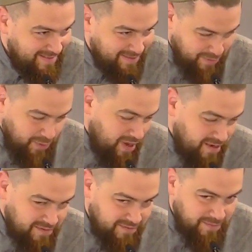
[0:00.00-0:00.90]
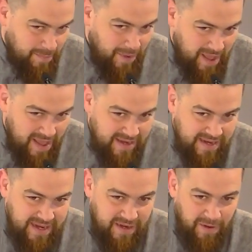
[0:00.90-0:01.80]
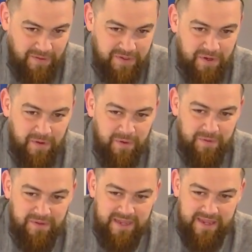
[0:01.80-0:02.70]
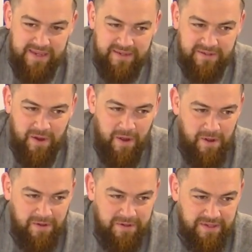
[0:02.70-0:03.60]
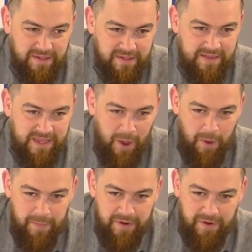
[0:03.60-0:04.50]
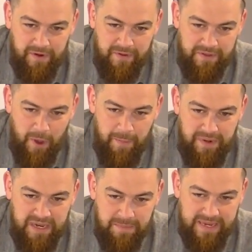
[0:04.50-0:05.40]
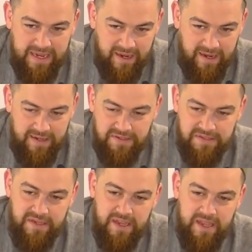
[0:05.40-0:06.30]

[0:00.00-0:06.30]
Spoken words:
The Quran. But it also is called the opener or the opening because